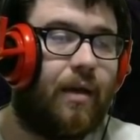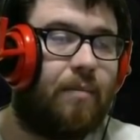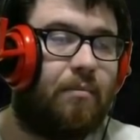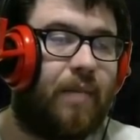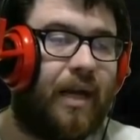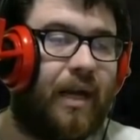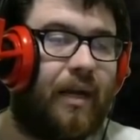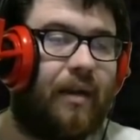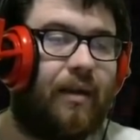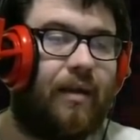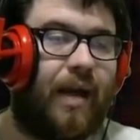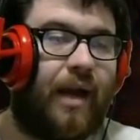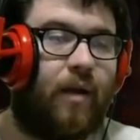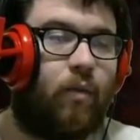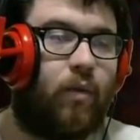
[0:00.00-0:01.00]
meaning
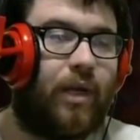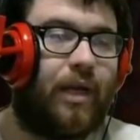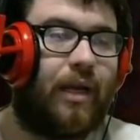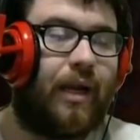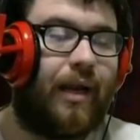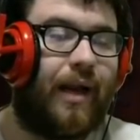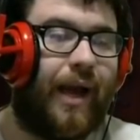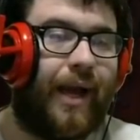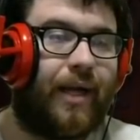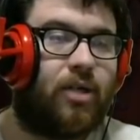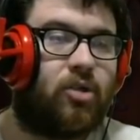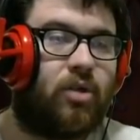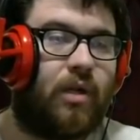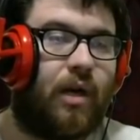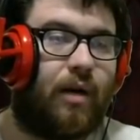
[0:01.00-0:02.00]
that we can
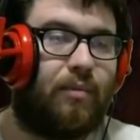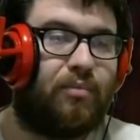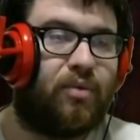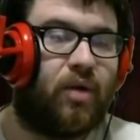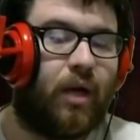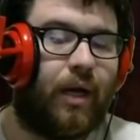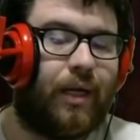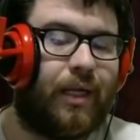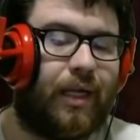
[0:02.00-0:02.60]
actually apply